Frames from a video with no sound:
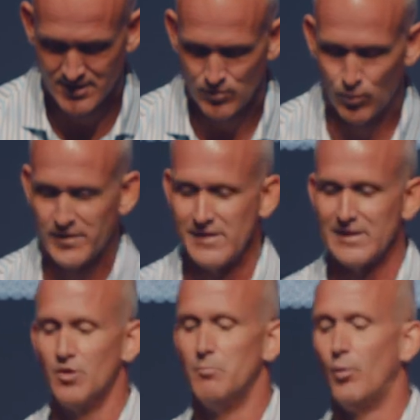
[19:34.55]
one of the
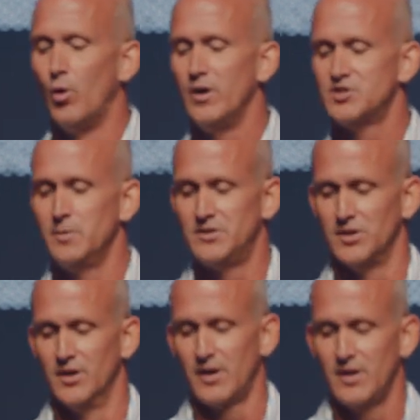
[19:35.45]
little boys we
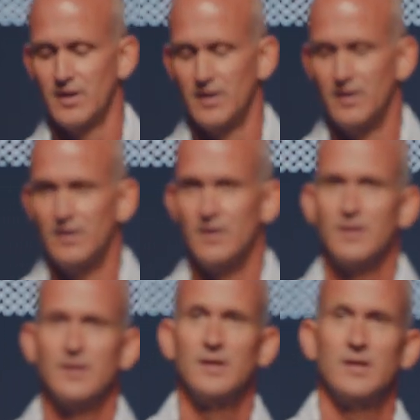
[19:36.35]
took
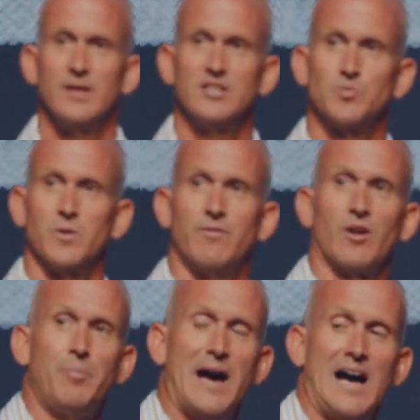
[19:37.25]
is one of
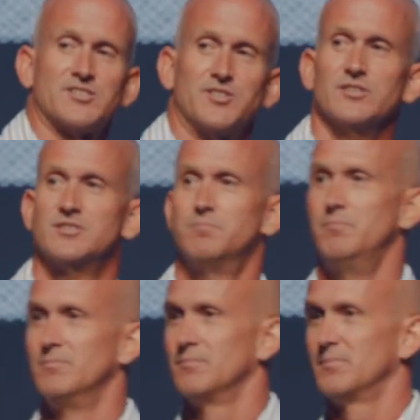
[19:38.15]
our pastor's
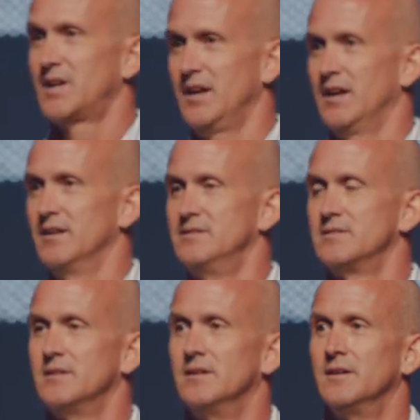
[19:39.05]

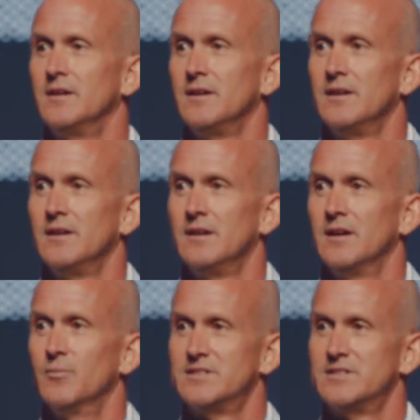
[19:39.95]
kids. And we